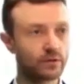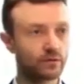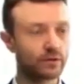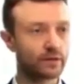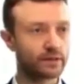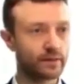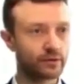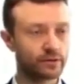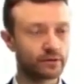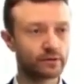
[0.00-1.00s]
two
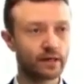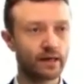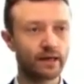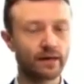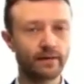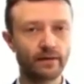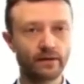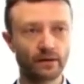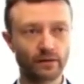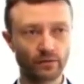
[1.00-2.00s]
exceptions are
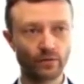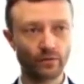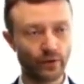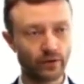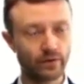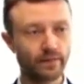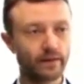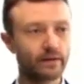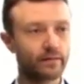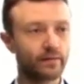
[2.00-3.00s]
were
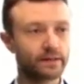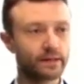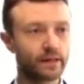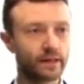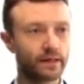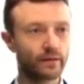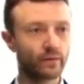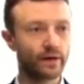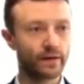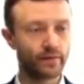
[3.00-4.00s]
basically
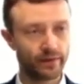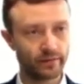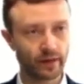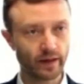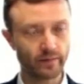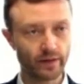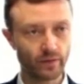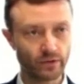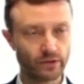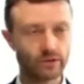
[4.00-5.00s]
where the parent company
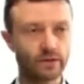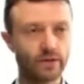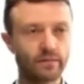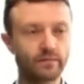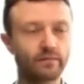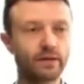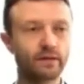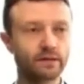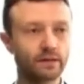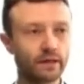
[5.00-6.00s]
was in a
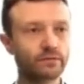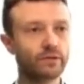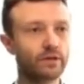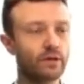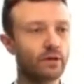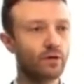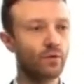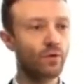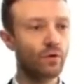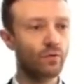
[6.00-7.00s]
blacklisted country,
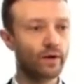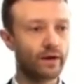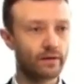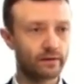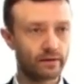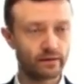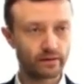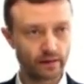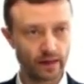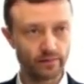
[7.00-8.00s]
or where the
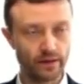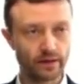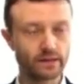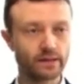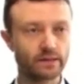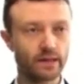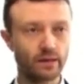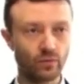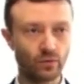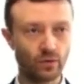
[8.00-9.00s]
company in
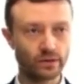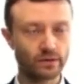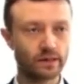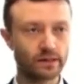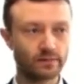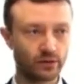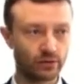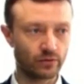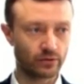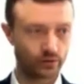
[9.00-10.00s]
Kazakhstan was a
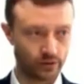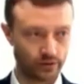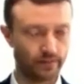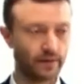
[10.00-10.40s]
subsoil user.